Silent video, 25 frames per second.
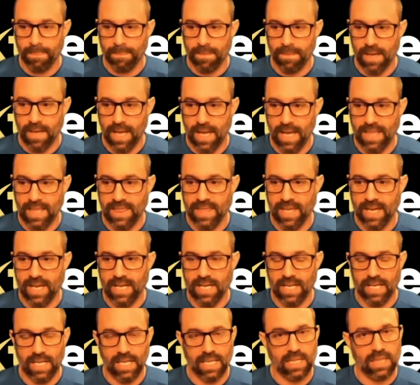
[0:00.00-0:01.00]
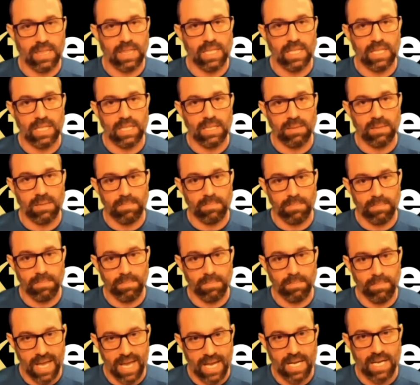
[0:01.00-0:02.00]
And then in the
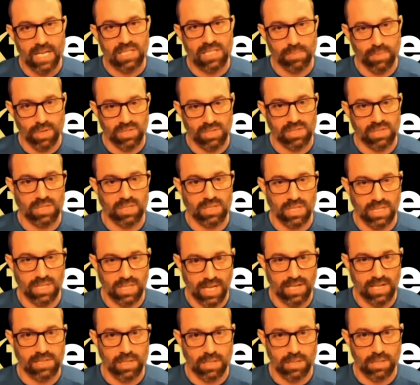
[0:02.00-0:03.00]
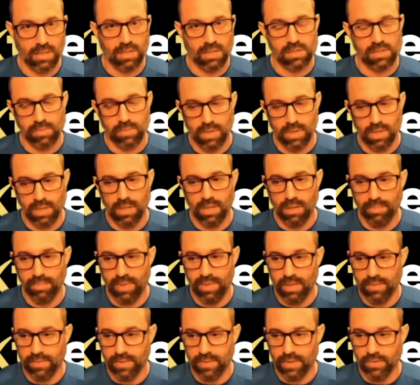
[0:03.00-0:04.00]
men, it's mostly the testicles with a little bit
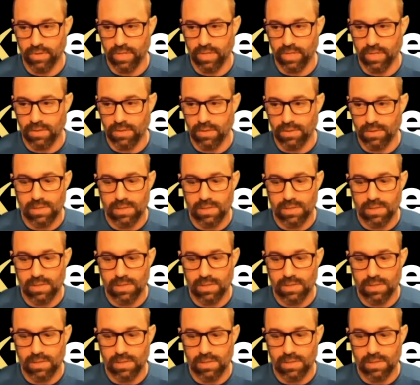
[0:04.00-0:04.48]
of adrenals.